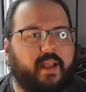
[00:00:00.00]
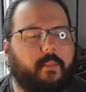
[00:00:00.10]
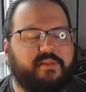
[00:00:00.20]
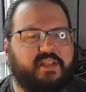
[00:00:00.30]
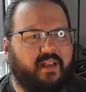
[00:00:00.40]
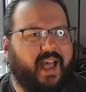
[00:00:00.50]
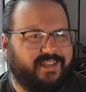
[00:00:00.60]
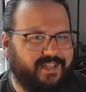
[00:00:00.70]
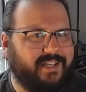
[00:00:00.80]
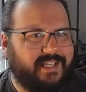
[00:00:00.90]
I'm still
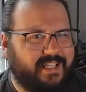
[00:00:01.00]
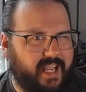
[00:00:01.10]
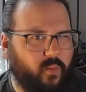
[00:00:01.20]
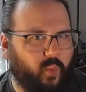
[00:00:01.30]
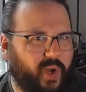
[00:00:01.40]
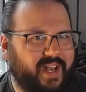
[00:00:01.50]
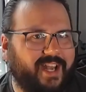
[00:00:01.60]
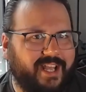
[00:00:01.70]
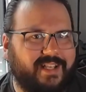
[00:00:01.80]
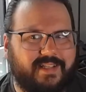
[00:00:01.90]
hesitant to say what it
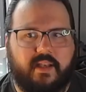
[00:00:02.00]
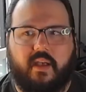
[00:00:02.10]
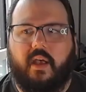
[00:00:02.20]
is,